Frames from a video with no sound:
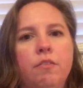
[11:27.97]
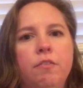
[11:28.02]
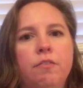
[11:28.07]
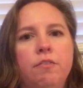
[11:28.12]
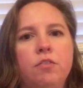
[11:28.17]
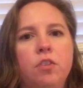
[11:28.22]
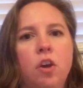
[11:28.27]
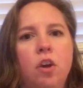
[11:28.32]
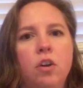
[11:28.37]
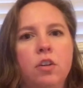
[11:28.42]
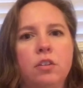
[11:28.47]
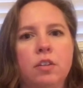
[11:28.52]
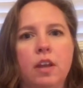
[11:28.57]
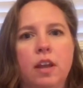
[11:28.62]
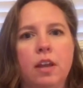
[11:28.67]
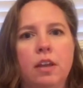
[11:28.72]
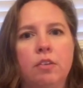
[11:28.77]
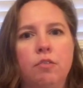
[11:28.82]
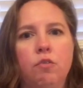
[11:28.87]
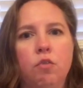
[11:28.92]
saw a
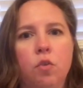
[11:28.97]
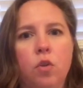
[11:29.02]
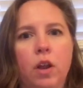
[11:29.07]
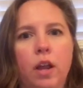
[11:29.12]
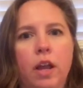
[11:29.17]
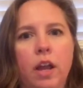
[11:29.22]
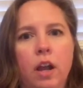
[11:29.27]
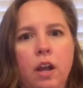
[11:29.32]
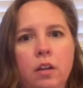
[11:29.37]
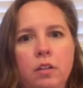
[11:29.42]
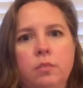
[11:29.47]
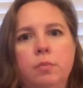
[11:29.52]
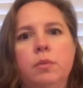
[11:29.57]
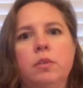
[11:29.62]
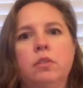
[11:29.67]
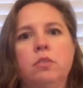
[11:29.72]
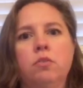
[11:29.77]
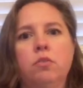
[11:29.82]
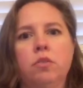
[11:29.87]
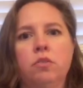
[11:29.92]
sign for a
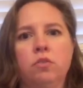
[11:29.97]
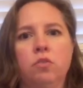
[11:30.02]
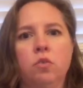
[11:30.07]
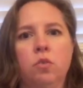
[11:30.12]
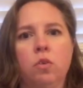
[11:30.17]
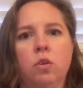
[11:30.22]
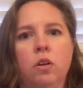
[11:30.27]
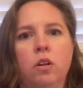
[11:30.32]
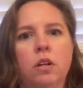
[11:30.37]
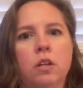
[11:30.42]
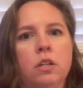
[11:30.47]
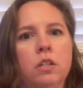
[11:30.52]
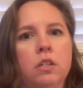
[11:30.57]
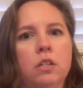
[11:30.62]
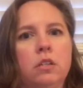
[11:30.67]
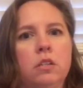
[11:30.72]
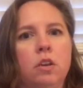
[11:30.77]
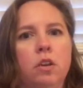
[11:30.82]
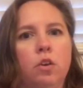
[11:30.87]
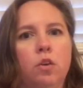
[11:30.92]
hospice thrift store.
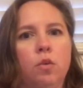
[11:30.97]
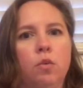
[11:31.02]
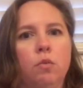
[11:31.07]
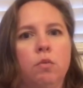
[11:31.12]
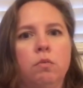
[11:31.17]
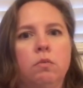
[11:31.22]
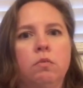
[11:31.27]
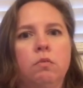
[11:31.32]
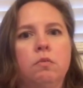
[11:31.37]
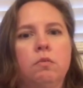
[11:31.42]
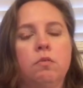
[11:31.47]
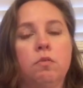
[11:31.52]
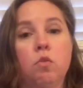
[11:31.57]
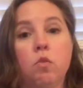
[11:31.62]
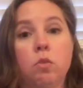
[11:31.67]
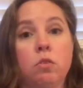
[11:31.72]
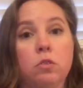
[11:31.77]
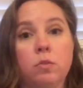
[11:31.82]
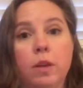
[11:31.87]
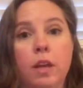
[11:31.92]
So of
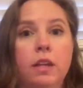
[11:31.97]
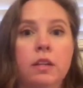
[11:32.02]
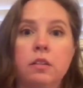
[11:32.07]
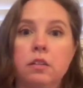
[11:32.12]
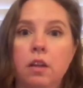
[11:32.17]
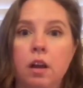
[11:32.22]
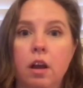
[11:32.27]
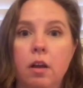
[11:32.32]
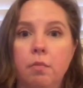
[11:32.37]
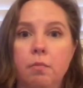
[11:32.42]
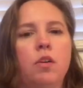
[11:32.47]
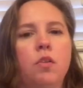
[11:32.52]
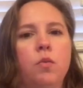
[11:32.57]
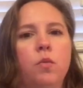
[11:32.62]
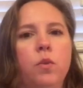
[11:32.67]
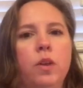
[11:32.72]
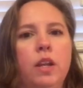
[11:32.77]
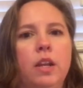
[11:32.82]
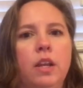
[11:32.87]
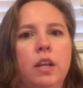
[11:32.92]
course we had to stop.
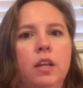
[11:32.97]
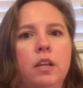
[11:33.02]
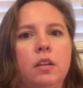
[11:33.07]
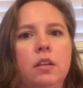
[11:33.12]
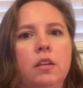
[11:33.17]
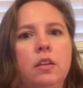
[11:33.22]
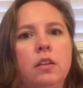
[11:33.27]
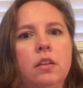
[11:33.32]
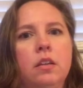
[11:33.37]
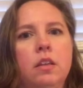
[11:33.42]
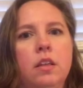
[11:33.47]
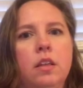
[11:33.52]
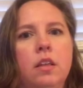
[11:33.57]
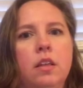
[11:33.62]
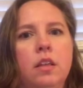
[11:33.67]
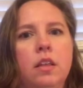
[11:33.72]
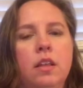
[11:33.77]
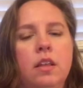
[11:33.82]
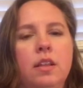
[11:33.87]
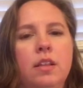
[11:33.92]
Went in,
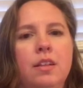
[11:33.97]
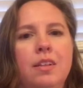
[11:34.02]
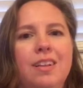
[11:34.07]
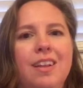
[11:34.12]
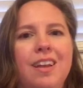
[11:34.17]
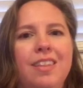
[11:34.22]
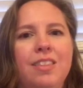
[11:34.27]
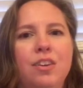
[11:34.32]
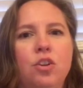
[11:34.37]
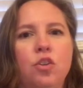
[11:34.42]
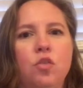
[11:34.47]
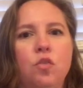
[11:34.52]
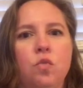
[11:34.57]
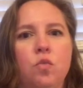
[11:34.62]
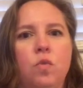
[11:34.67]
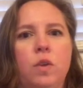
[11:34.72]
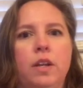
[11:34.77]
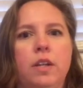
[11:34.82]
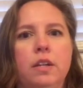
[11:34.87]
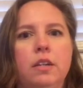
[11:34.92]
not the
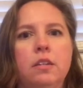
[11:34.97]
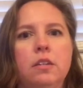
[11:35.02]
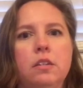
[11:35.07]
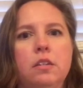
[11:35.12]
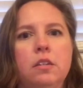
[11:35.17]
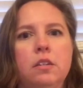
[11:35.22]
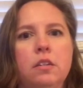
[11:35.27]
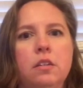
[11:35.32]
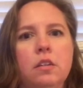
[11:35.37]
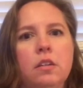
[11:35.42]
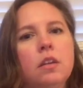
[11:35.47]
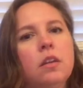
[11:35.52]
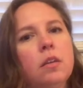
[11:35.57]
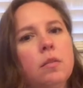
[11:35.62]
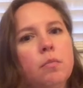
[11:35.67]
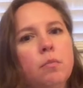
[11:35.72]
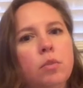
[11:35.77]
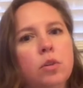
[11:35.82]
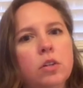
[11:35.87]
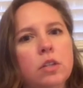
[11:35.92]
greatest
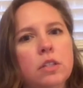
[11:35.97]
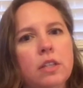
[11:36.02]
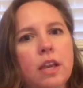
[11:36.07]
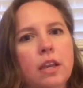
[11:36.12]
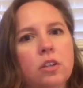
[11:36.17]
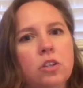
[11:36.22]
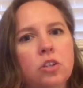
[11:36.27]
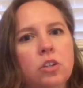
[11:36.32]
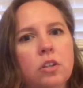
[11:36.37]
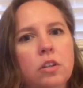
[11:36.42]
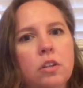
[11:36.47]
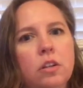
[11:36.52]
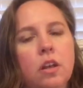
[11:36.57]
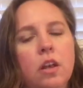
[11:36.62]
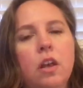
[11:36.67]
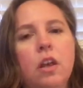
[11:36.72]
book section,